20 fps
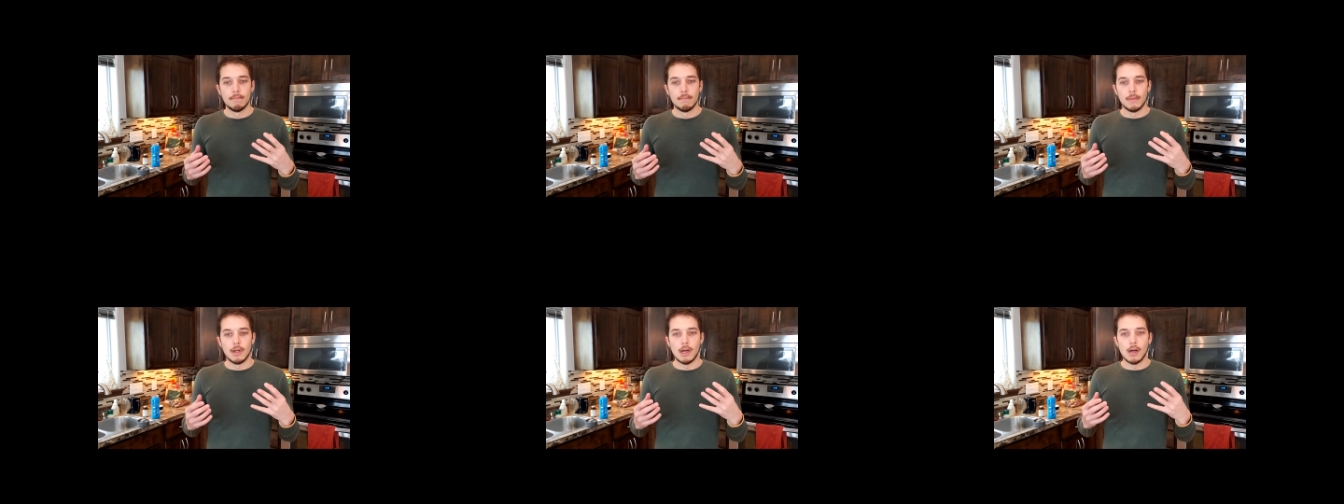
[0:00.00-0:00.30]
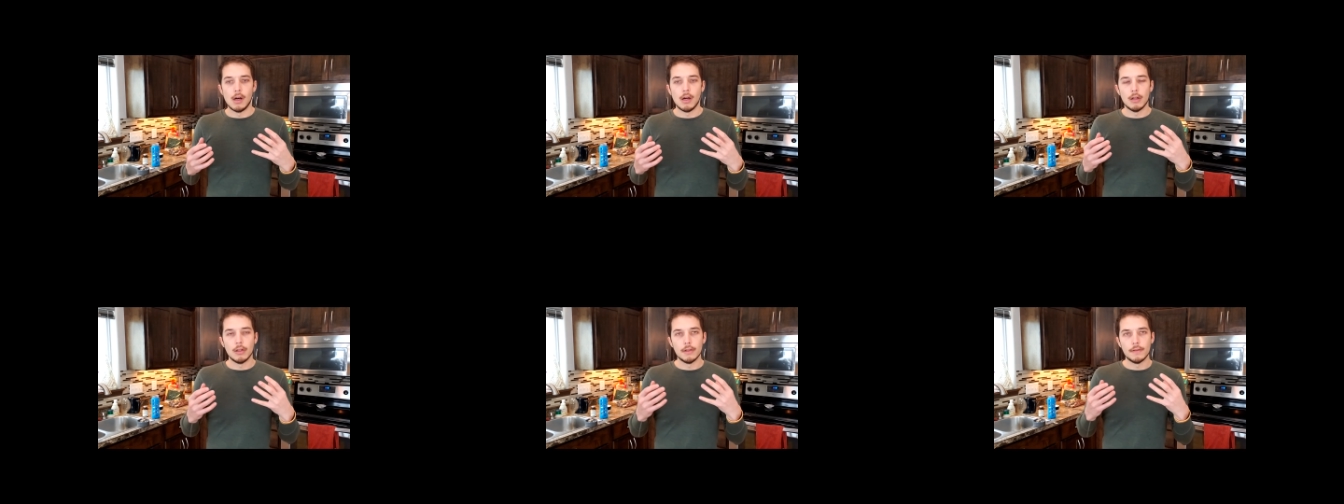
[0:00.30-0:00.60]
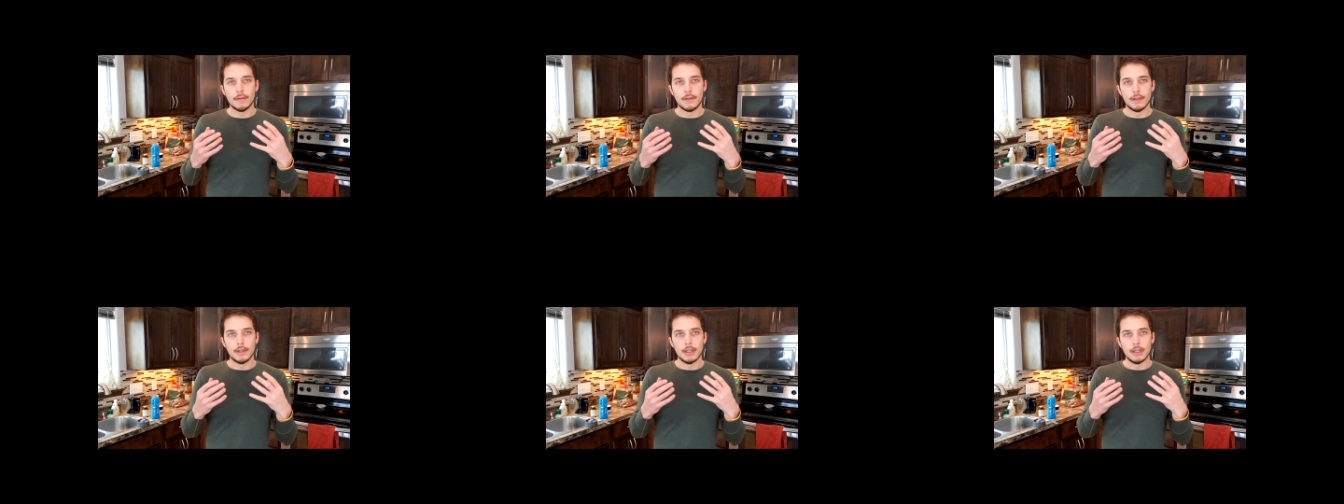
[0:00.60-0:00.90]
all of
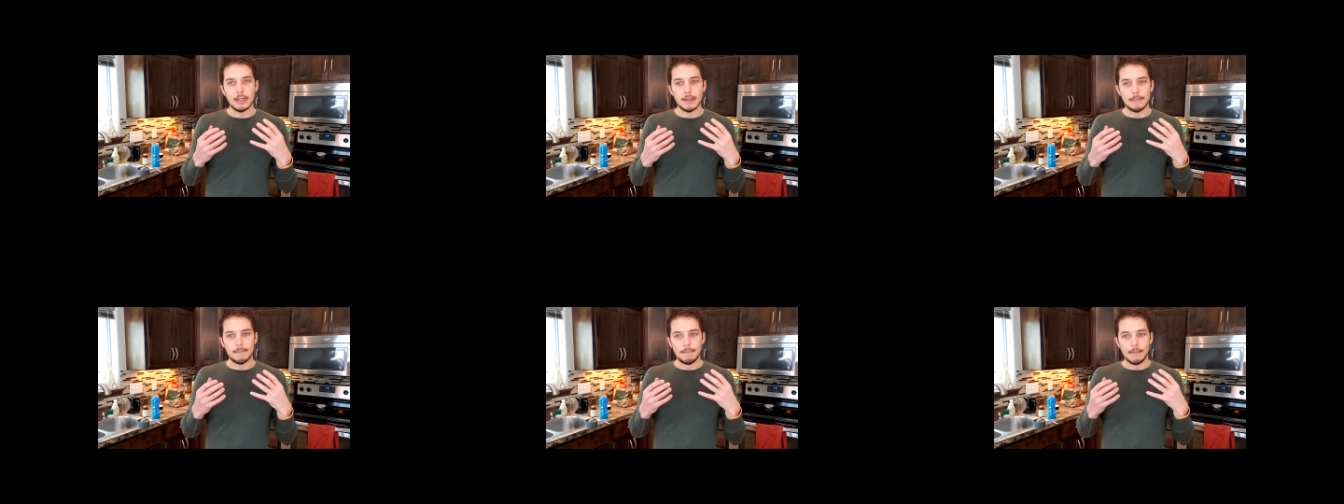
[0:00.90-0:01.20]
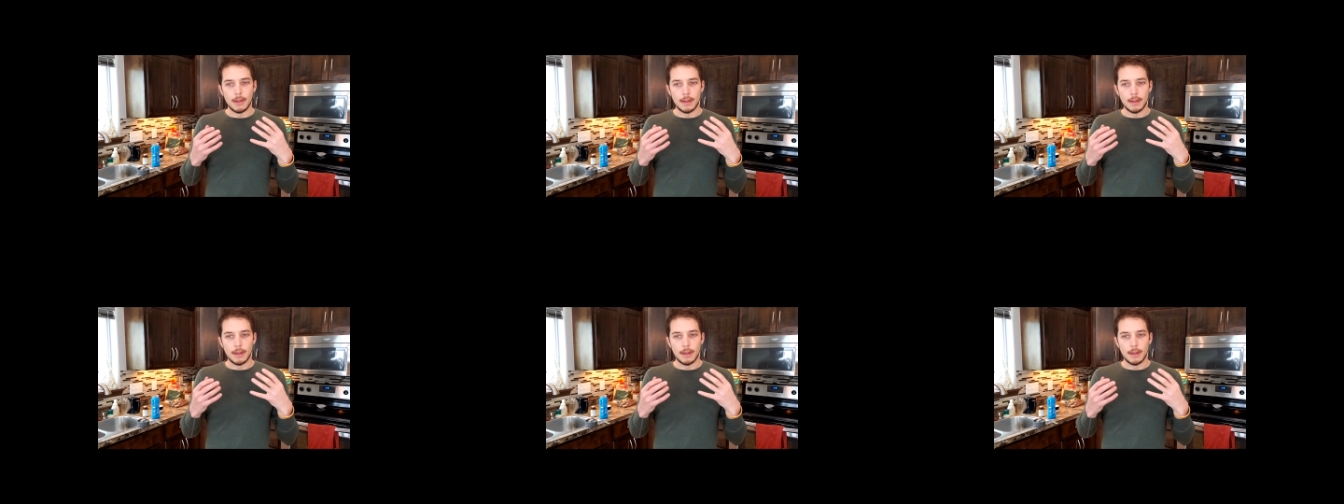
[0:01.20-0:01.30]
the